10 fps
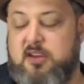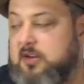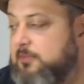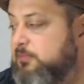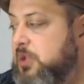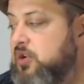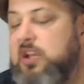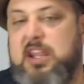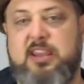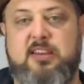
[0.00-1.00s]

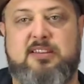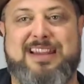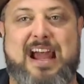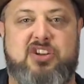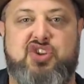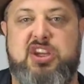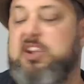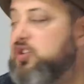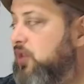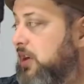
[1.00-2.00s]
muting that G
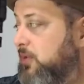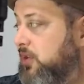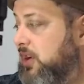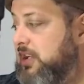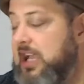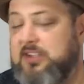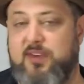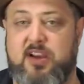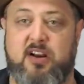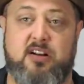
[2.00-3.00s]
string with your index finger.